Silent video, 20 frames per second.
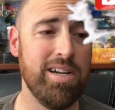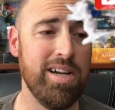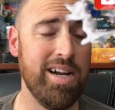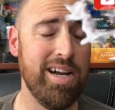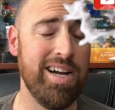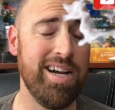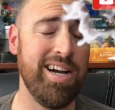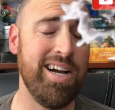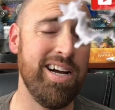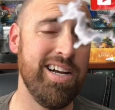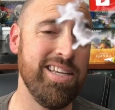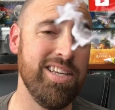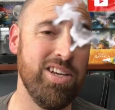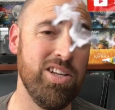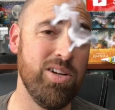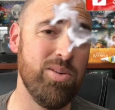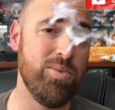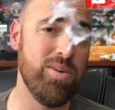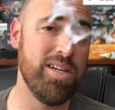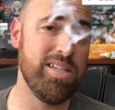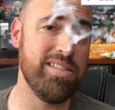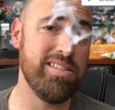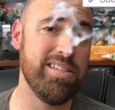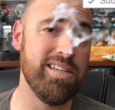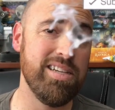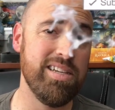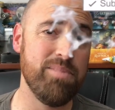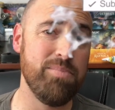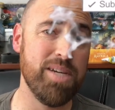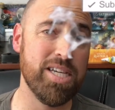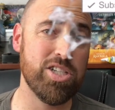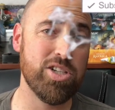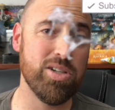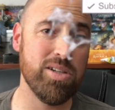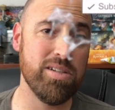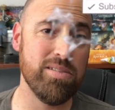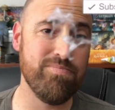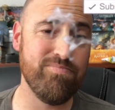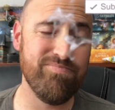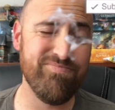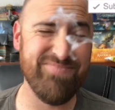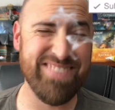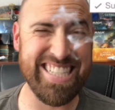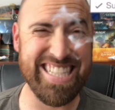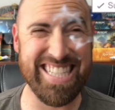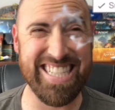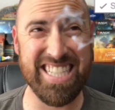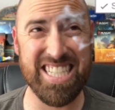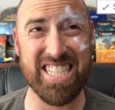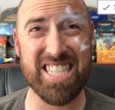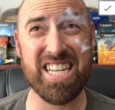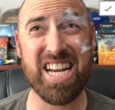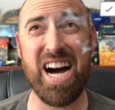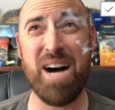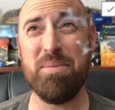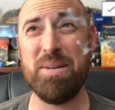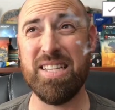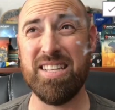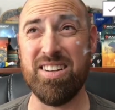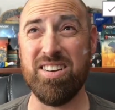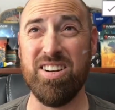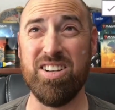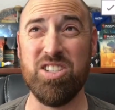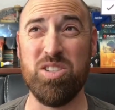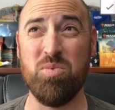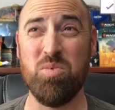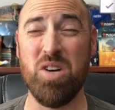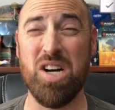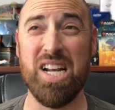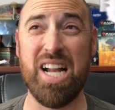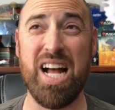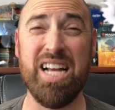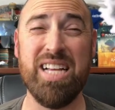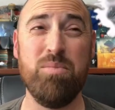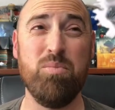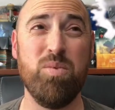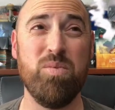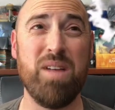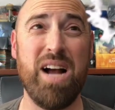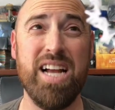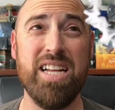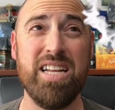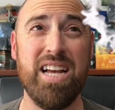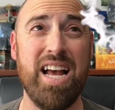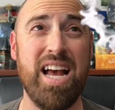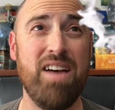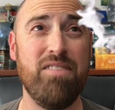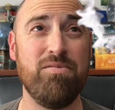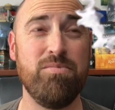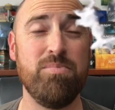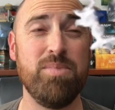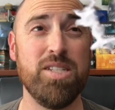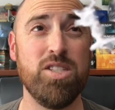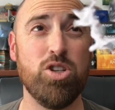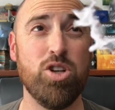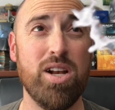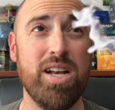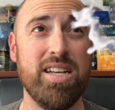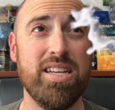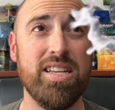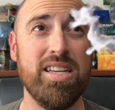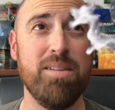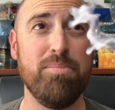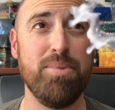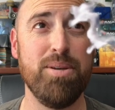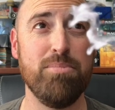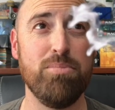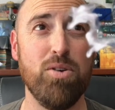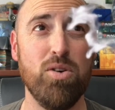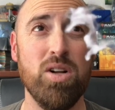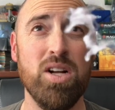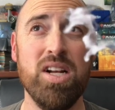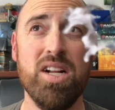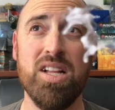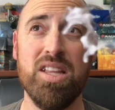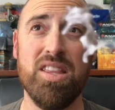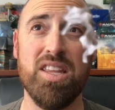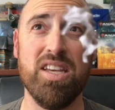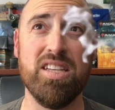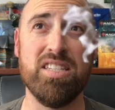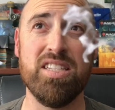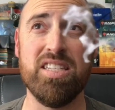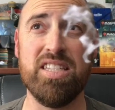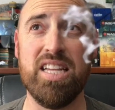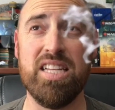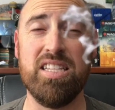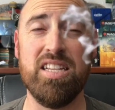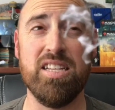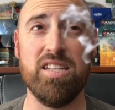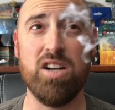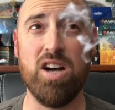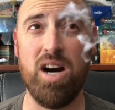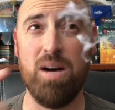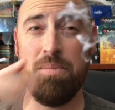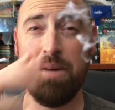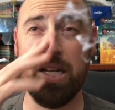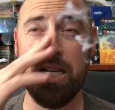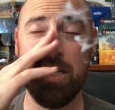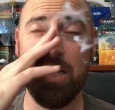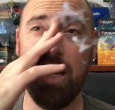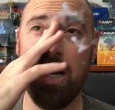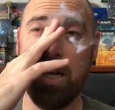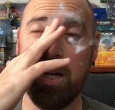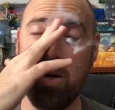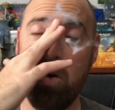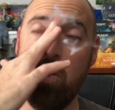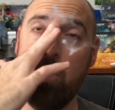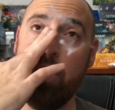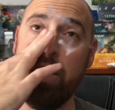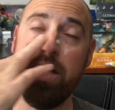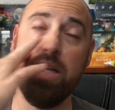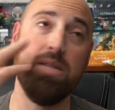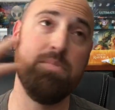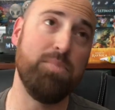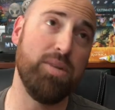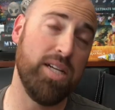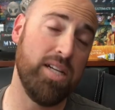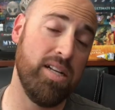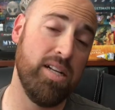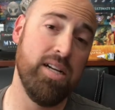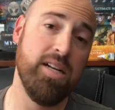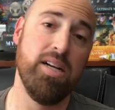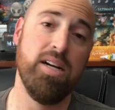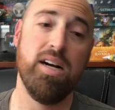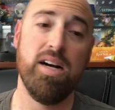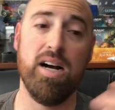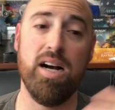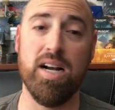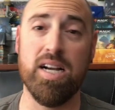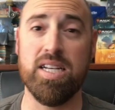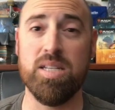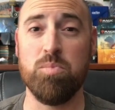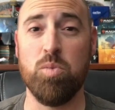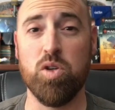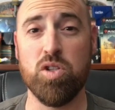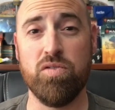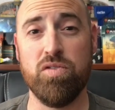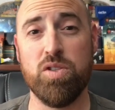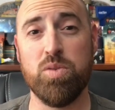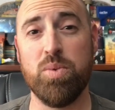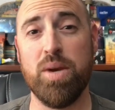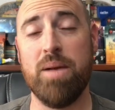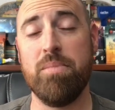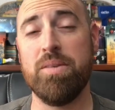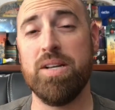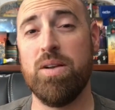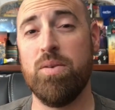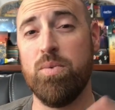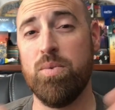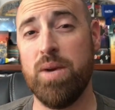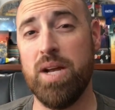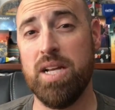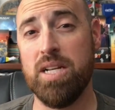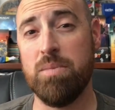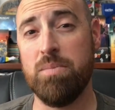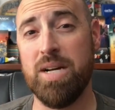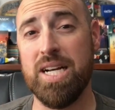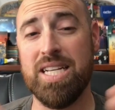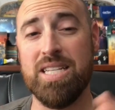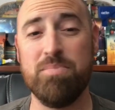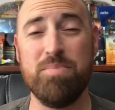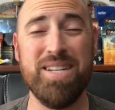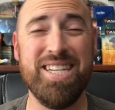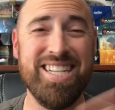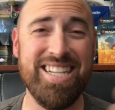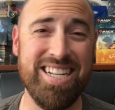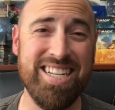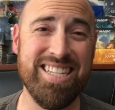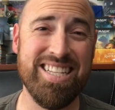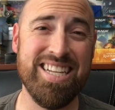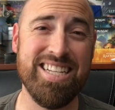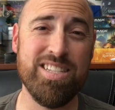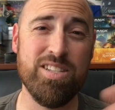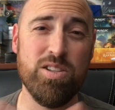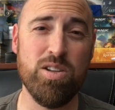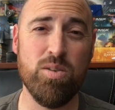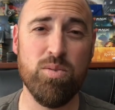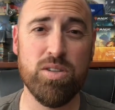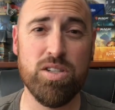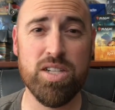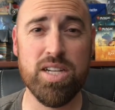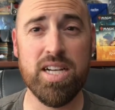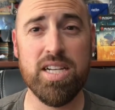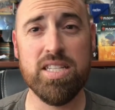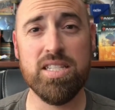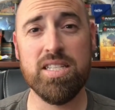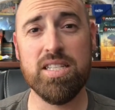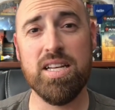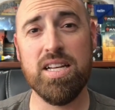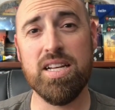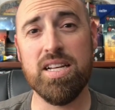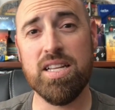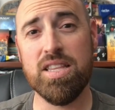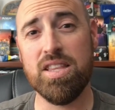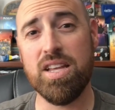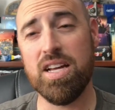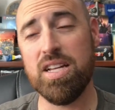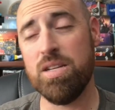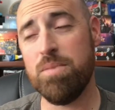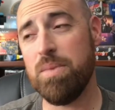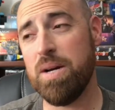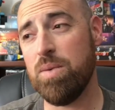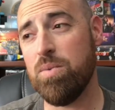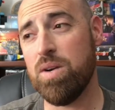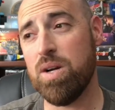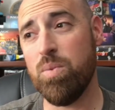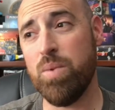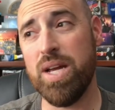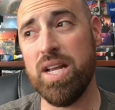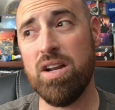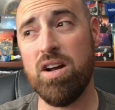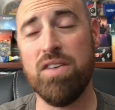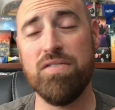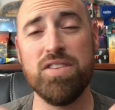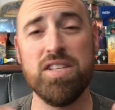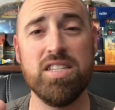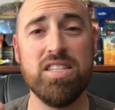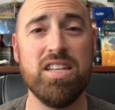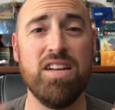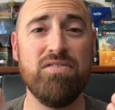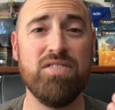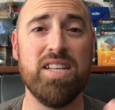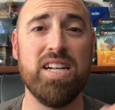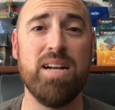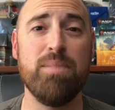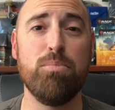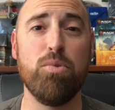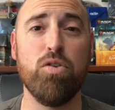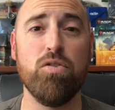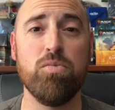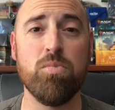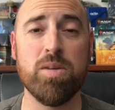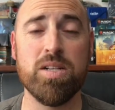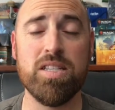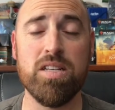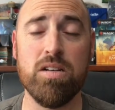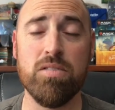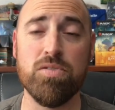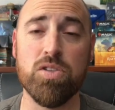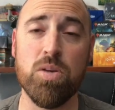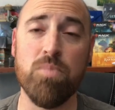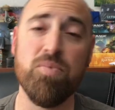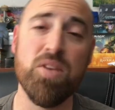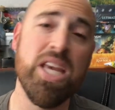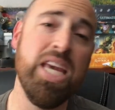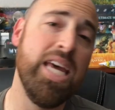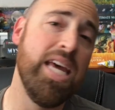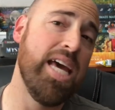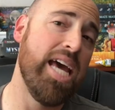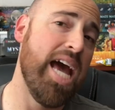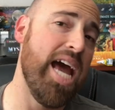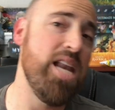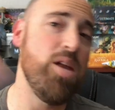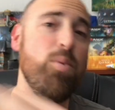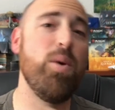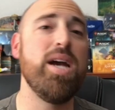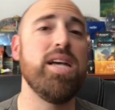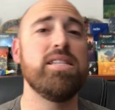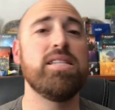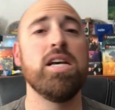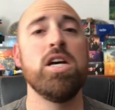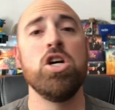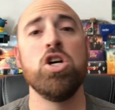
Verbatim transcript: Uh, you know what? Uh, make sure just comment the cards you want. I I have been trying to get people things that they did comment. Not always, but because uh, most of it's ram- randomized. But it is nice to know what you guys uh, thought. You might want to win off the stuff that I pull for myself. So, anyways,